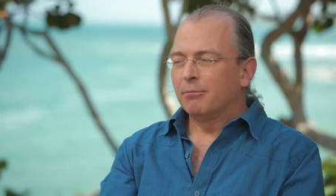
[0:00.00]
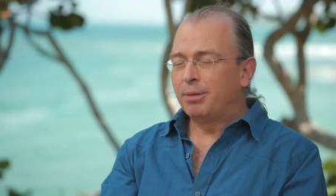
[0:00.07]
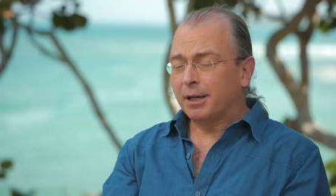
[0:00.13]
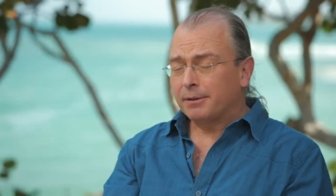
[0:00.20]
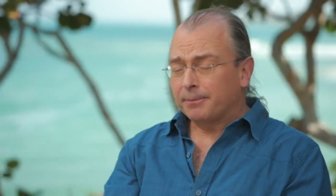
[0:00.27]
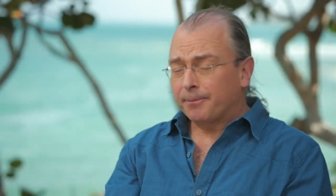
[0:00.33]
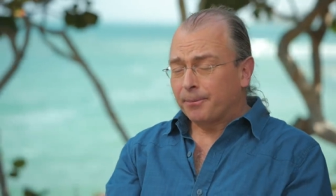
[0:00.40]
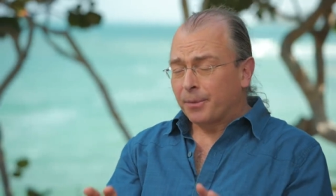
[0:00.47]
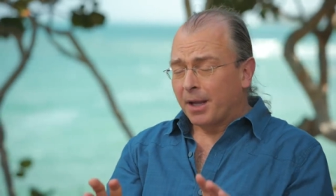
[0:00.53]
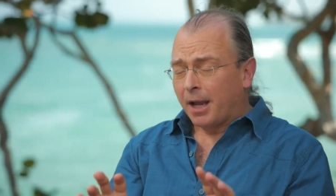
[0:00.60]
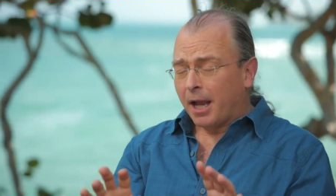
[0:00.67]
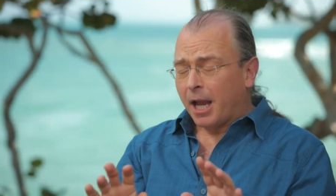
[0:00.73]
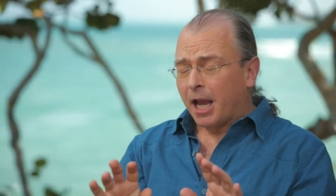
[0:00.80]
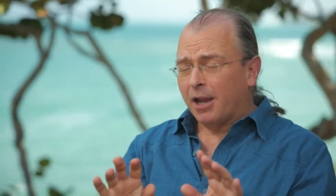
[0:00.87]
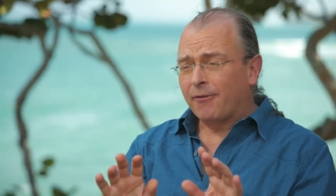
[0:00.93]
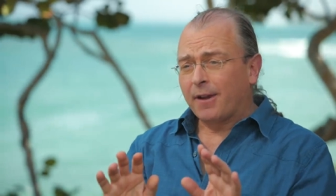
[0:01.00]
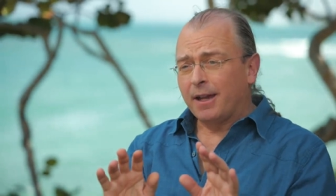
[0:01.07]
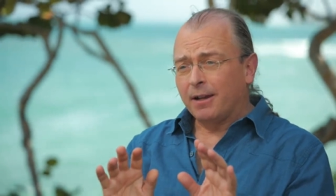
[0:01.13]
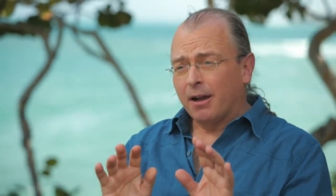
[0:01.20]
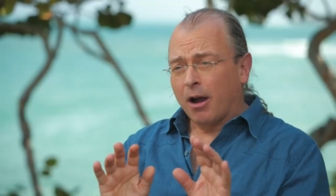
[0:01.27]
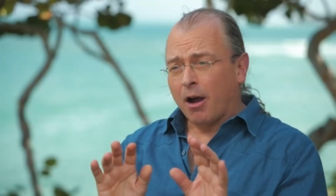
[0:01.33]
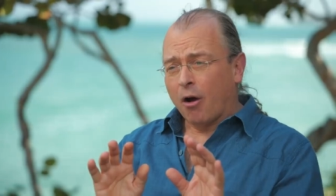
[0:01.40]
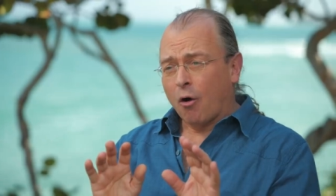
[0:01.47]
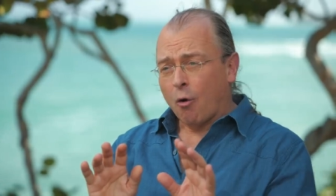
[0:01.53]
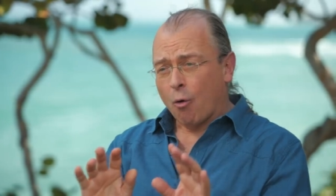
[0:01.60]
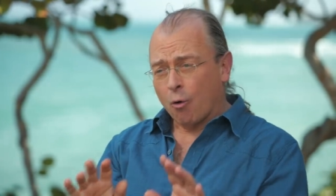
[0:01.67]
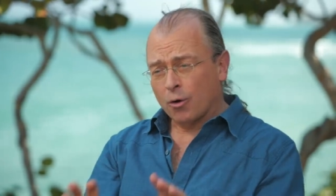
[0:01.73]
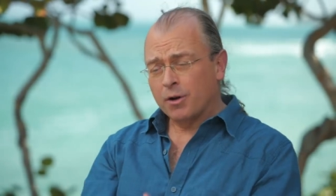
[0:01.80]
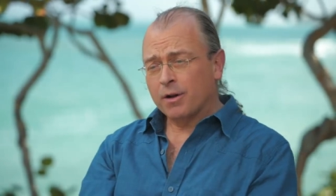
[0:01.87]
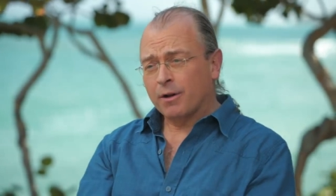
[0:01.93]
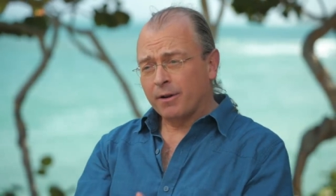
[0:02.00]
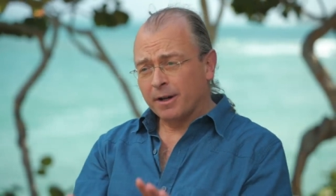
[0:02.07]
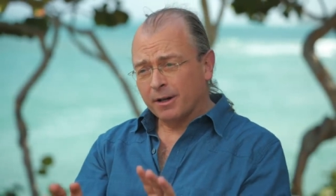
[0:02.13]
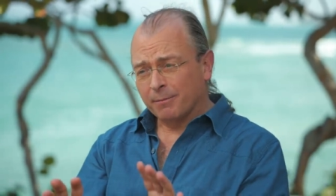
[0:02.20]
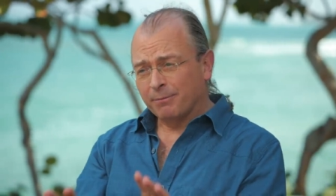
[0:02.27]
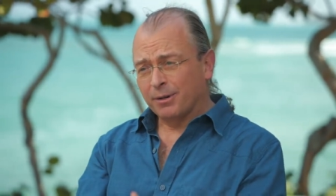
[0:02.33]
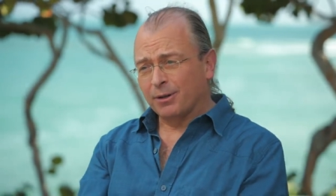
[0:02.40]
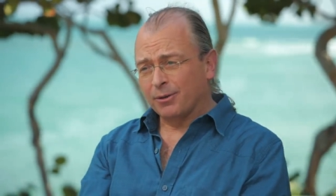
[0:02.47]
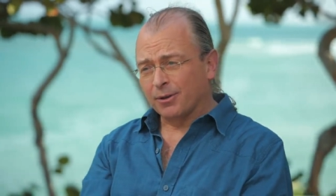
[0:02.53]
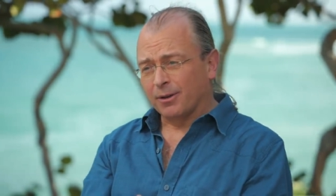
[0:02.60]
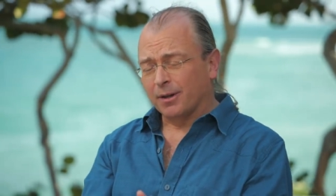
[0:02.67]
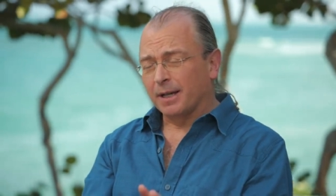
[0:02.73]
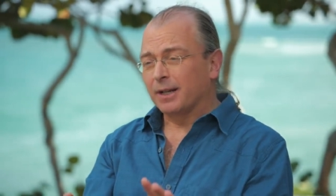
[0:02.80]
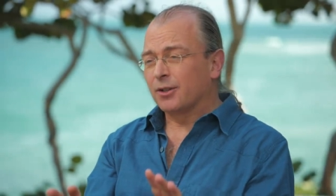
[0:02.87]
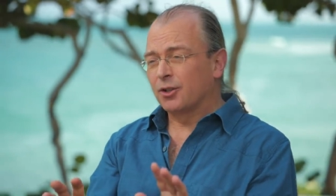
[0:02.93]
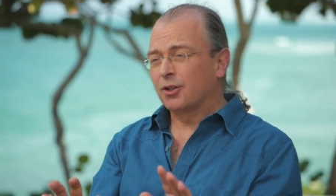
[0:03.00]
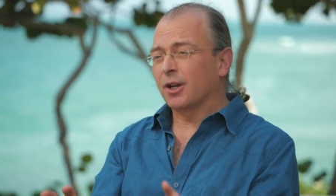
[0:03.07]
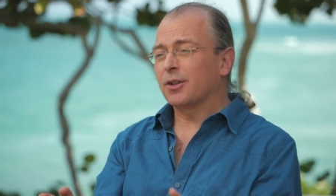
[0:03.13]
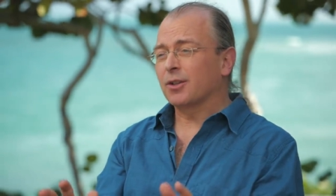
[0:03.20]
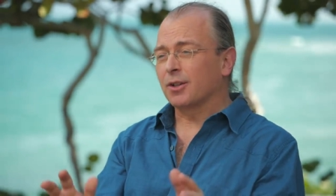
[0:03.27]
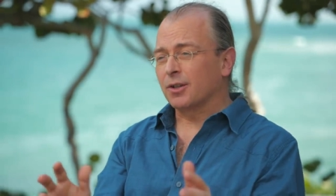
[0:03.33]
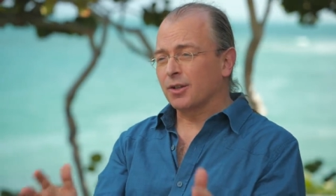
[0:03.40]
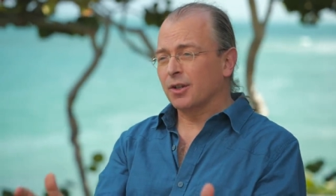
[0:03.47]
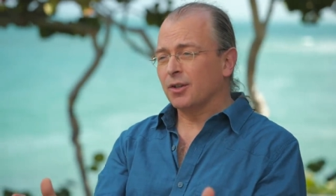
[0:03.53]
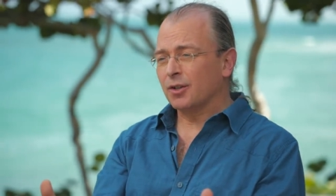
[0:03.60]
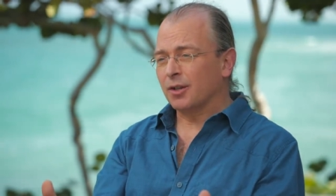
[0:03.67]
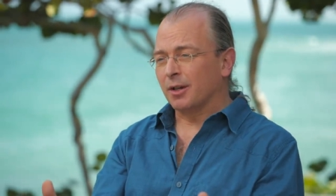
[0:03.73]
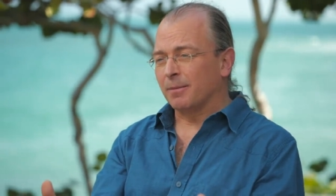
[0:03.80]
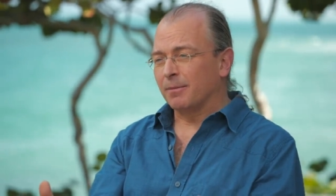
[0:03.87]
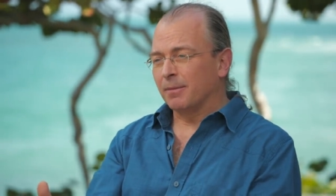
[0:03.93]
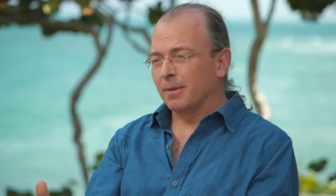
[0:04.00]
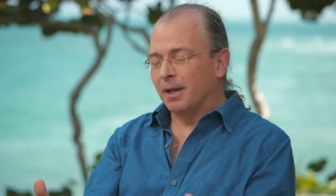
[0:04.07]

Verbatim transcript: But if a ordinary computer is just a system